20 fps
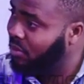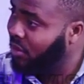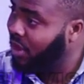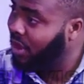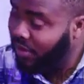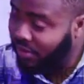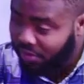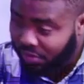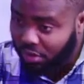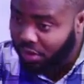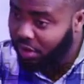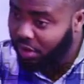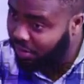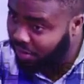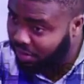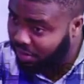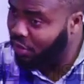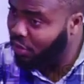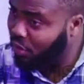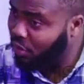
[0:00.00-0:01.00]
This
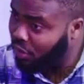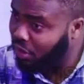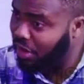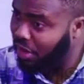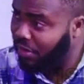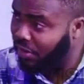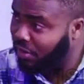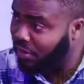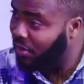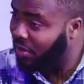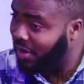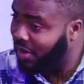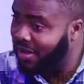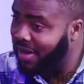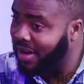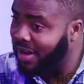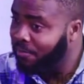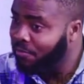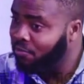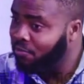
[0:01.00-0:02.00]
is to tell you
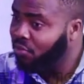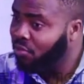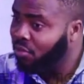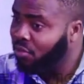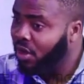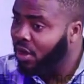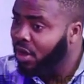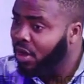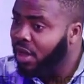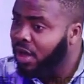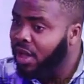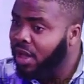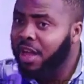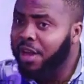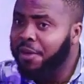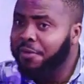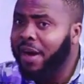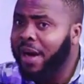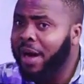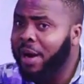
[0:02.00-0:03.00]
that
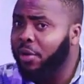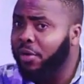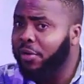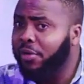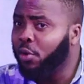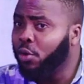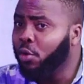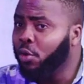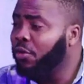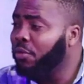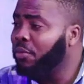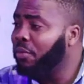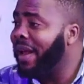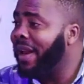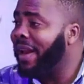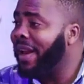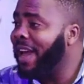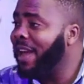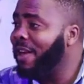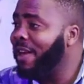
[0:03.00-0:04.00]
if I must lose my
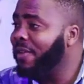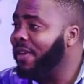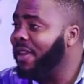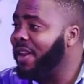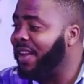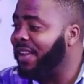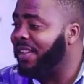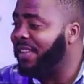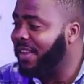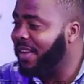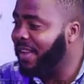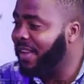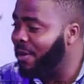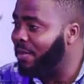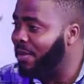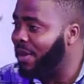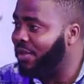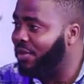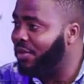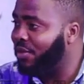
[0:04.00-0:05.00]
life in a
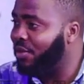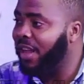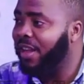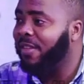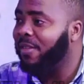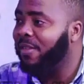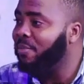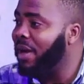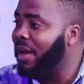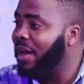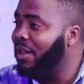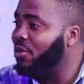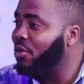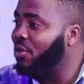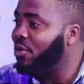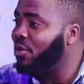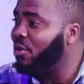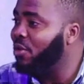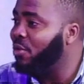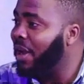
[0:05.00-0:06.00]
scheme that you say is
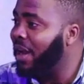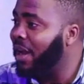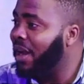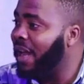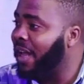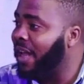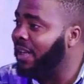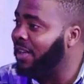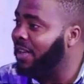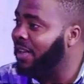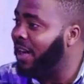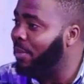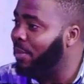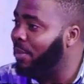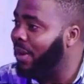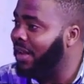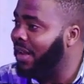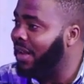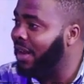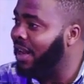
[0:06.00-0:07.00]
meant to make Nigeria
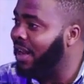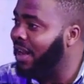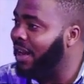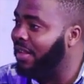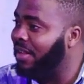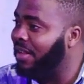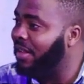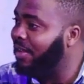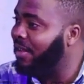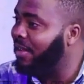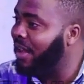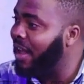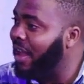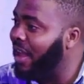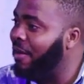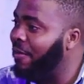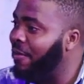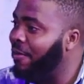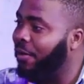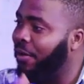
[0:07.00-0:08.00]
better, then it is
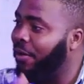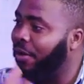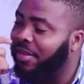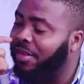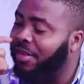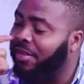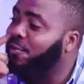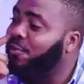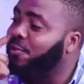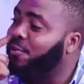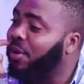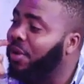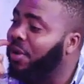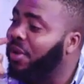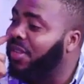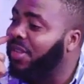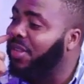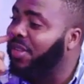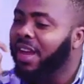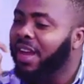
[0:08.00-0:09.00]
effort. It is
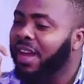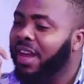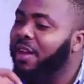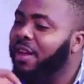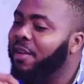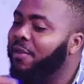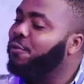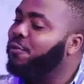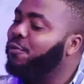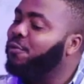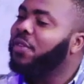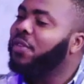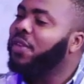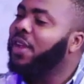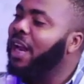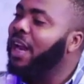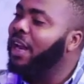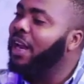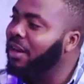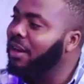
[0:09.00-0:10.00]
a
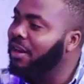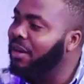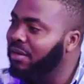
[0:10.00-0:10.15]
futile.